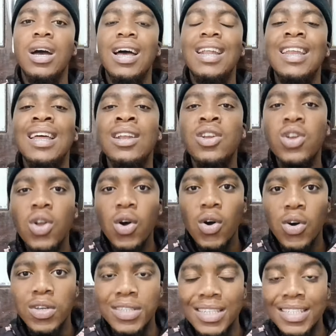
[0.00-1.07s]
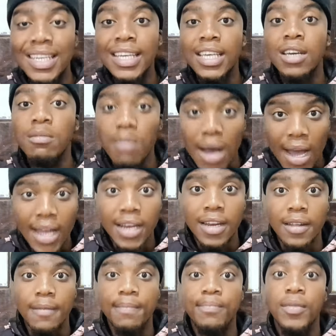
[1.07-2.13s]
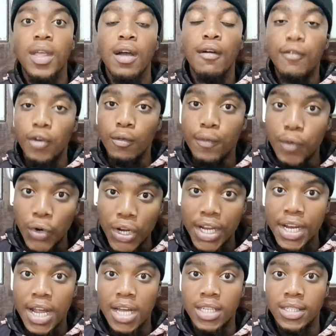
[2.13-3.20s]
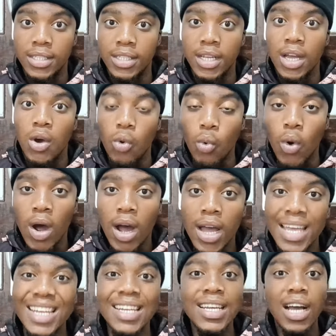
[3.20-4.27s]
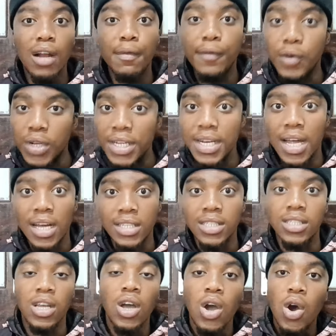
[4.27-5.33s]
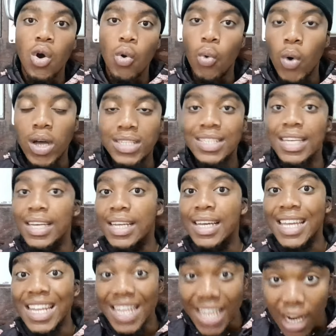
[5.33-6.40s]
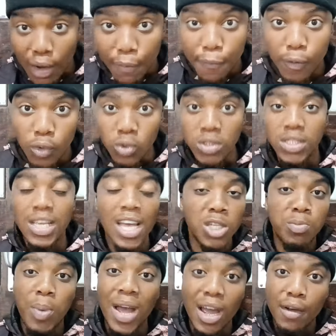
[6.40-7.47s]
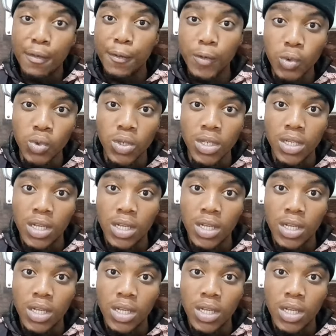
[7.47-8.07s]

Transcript: landlords are taking money from foreigners who are illegal foreigners who are selling illegal food, expired food